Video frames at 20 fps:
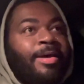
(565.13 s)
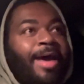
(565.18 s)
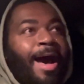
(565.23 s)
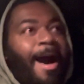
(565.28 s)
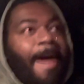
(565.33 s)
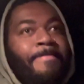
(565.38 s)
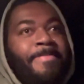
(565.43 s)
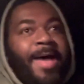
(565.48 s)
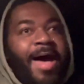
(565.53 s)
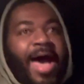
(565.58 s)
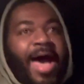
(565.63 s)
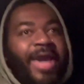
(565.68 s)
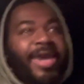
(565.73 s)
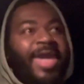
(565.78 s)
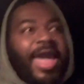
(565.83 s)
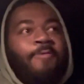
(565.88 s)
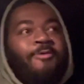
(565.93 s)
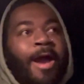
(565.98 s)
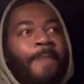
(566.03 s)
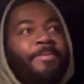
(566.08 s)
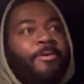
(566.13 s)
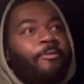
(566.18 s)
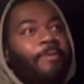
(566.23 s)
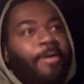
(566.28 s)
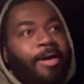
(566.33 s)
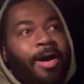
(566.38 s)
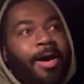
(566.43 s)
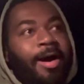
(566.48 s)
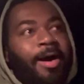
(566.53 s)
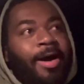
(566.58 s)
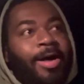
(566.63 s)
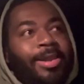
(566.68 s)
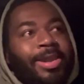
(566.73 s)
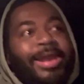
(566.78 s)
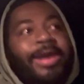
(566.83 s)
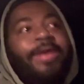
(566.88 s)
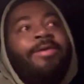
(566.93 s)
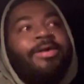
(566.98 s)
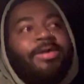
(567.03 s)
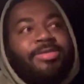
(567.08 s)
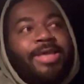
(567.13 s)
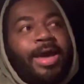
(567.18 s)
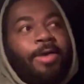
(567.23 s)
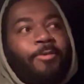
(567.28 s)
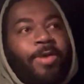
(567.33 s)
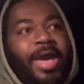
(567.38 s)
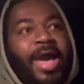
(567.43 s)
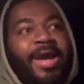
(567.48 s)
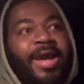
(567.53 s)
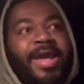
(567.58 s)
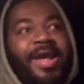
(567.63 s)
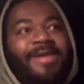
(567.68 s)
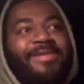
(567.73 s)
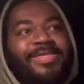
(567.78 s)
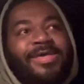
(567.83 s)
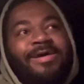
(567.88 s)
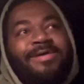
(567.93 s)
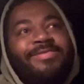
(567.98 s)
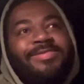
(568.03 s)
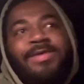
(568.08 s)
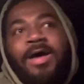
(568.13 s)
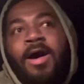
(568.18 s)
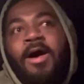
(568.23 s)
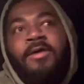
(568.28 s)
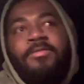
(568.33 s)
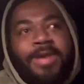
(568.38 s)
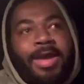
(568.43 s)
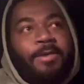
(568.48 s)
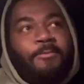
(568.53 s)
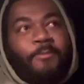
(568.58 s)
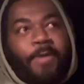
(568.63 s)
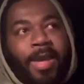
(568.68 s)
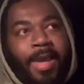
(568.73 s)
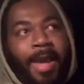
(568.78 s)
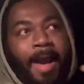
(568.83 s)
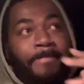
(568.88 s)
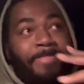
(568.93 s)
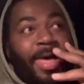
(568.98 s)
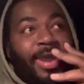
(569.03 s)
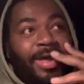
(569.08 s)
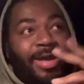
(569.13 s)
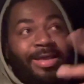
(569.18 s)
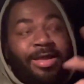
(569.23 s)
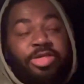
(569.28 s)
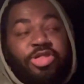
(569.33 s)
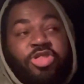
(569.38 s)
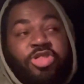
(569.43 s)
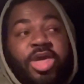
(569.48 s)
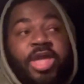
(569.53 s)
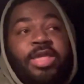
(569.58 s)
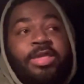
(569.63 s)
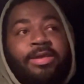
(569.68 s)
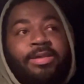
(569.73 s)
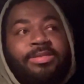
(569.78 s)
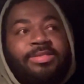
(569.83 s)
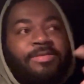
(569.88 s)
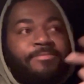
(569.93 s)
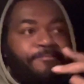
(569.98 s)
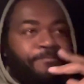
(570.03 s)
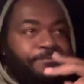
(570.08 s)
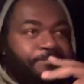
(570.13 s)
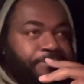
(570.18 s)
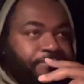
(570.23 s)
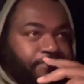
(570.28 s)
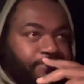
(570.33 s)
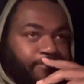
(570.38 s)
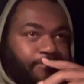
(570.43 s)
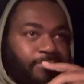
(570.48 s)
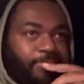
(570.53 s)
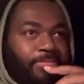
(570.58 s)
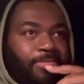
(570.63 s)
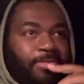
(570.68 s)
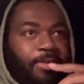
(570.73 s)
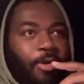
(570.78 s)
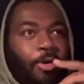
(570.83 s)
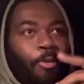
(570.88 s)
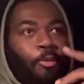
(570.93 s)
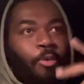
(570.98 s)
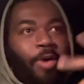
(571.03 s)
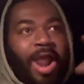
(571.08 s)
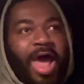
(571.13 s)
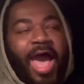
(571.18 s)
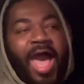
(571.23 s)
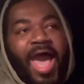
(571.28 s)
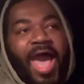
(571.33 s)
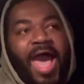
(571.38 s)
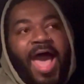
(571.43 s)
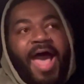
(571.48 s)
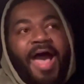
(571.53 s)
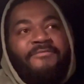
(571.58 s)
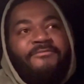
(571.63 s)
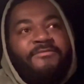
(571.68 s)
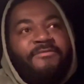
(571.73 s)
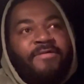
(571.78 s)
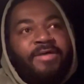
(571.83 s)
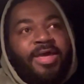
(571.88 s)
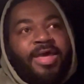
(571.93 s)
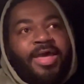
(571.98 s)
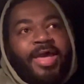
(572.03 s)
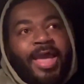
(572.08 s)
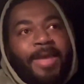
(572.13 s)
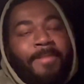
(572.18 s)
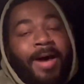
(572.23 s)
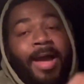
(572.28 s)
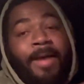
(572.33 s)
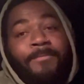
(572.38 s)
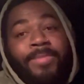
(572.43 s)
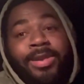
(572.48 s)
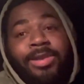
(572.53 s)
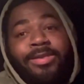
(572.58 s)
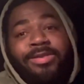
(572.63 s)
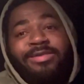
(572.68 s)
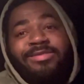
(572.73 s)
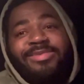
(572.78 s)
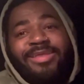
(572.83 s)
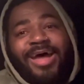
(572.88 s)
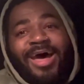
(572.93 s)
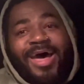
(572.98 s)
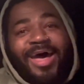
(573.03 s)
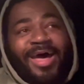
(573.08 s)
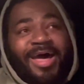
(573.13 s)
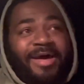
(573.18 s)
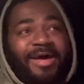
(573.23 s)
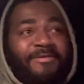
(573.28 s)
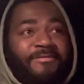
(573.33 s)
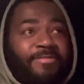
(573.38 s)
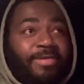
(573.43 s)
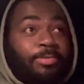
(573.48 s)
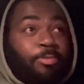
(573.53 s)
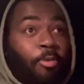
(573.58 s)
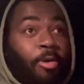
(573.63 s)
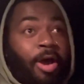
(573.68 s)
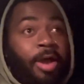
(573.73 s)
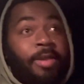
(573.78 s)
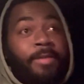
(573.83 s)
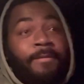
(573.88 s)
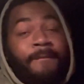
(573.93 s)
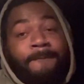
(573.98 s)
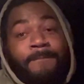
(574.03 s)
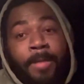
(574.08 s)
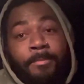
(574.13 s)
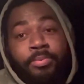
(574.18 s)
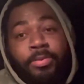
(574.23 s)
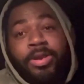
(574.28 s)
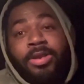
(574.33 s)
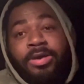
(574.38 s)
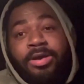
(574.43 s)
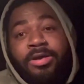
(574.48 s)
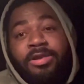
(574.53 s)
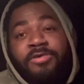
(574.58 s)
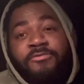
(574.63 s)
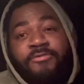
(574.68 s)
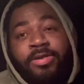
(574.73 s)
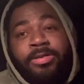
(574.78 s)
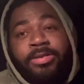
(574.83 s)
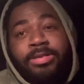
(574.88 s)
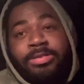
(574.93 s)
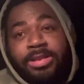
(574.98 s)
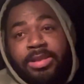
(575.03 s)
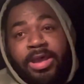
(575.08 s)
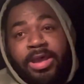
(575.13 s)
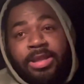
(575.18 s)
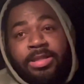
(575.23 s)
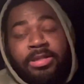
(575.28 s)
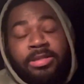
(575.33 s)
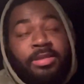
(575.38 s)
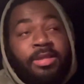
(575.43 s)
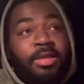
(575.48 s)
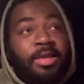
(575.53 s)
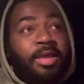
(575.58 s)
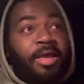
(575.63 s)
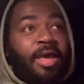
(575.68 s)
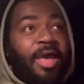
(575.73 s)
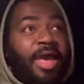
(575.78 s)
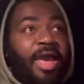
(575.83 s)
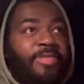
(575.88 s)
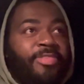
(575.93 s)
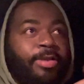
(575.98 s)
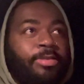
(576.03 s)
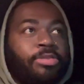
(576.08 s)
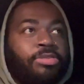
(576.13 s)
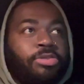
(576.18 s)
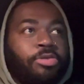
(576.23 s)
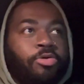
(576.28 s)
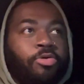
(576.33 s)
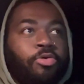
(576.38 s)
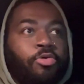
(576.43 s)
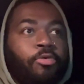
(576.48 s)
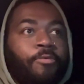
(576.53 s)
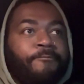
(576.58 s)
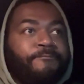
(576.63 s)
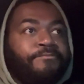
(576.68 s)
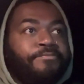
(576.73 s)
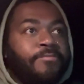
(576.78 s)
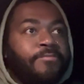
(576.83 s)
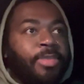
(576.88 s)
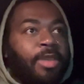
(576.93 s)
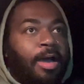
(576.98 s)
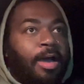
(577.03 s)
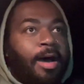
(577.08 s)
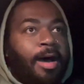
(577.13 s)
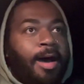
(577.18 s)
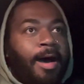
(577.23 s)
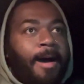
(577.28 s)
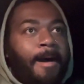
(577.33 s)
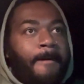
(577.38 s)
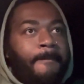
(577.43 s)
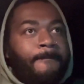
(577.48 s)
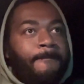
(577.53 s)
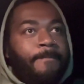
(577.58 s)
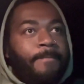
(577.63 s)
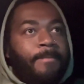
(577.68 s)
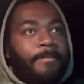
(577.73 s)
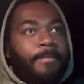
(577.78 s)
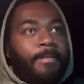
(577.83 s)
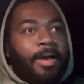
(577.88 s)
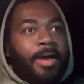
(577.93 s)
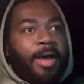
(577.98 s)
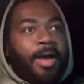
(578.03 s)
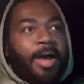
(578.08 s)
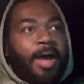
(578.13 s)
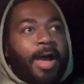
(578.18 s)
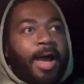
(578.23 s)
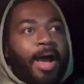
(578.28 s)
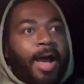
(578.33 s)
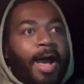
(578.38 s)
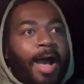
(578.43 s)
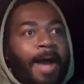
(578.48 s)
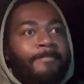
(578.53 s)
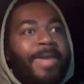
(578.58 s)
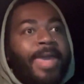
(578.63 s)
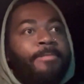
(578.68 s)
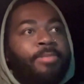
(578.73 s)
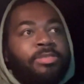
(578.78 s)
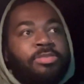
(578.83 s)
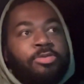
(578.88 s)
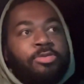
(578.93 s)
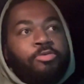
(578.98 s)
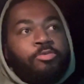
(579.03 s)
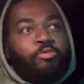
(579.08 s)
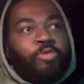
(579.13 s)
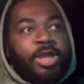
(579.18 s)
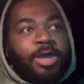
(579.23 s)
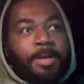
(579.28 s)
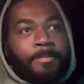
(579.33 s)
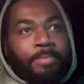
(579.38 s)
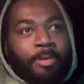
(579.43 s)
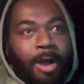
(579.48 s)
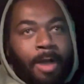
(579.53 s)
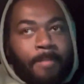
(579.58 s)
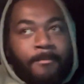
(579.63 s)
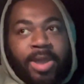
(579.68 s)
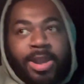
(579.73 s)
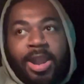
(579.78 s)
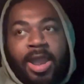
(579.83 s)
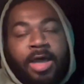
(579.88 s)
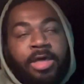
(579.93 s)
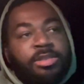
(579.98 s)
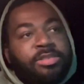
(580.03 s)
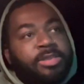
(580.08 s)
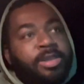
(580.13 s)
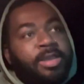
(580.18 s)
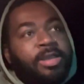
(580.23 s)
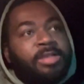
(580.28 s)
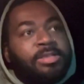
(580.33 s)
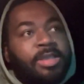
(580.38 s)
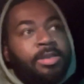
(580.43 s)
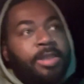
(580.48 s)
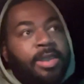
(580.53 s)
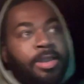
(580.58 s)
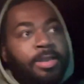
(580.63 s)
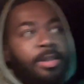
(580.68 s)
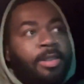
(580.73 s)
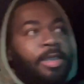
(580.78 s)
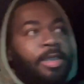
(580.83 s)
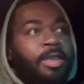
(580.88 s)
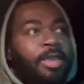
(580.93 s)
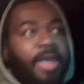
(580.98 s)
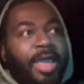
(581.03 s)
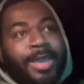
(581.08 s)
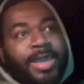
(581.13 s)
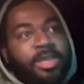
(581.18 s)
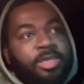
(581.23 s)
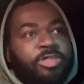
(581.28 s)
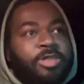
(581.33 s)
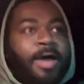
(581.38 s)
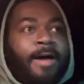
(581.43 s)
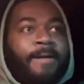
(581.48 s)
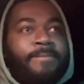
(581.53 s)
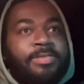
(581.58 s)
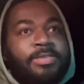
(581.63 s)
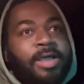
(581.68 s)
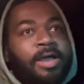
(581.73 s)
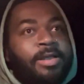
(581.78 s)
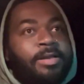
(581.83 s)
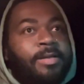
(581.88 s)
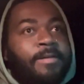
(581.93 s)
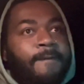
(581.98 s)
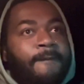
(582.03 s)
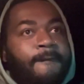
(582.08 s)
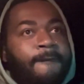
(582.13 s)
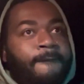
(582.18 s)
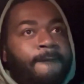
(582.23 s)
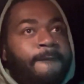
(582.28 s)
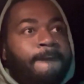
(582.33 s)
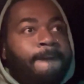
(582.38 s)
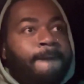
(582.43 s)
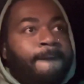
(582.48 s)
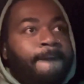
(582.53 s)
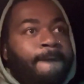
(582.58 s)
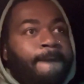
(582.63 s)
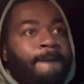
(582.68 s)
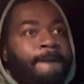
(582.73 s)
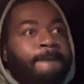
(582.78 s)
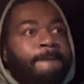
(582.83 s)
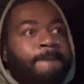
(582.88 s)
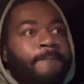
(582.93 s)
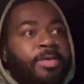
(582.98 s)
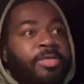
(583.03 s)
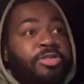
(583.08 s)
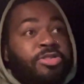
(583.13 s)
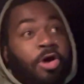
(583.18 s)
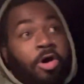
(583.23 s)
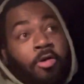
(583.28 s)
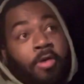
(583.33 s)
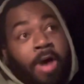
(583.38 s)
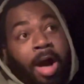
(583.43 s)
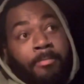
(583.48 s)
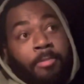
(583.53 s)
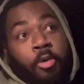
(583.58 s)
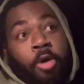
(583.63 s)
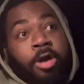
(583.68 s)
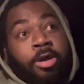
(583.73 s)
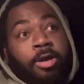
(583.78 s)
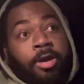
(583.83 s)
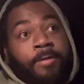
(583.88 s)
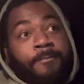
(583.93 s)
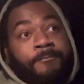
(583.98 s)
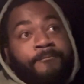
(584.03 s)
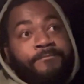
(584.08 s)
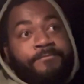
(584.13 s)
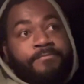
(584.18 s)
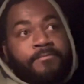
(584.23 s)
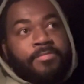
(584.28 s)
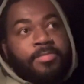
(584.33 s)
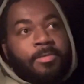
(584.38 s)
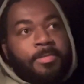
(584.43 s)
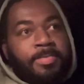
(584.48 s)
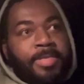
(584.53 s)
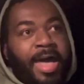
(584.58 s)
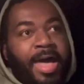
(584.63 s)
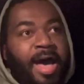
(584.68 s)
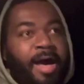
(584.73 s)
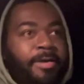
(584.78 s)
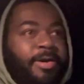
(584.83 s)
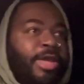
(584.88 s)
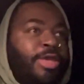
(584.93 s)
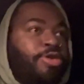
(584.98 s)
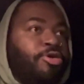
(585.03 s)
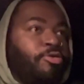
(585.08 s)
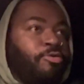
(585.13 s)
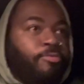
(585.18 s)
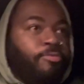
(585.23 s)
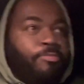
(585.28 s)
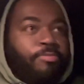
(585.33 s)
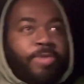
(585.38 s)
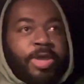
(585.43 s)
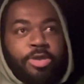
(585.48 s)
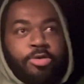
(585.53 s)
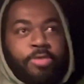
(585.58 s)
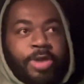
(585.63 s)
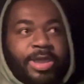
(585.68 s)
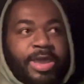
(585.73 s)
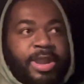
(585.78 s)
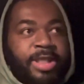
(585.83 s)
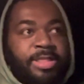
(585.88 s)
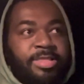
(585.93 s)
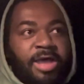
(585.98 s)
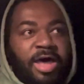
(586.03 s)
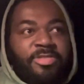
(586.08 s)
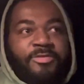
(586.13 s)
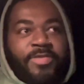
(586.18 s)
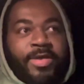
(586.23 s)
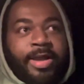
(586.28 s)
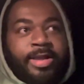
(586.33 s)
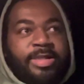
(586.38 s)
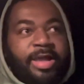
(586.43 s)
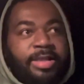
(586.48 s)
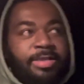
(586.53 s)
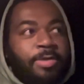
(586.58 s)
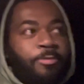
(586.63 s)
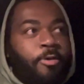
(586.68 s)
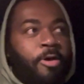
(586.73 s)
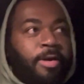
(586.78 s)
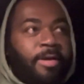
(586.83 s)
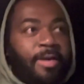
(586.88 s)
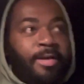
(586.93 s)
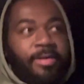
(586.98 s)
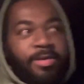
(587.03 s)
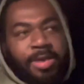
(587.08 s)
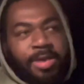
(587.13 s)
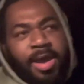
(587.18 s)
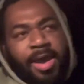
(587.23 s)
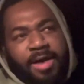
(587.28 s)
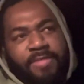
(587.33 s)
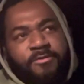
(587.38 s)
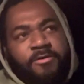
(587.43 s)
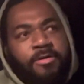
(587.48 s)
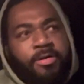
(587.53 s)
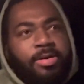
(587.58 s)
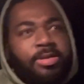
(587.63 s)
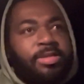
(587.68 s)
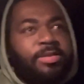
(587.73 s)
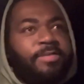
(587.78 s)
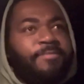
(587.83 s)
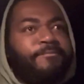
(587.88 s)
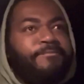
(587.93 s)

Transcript: I'm not. I can't rap a, a, a, lyric that way. I can't sing a song that way. I'm not a, a, genius. What I have and my abilities that I have is one, I'm pretty good in front of this lens, and then two, um, I'm able to really compartmentalize things and and and get jobs done. So I'm a worker. Now, can you can you get into other things as a worker? Yeah, of course.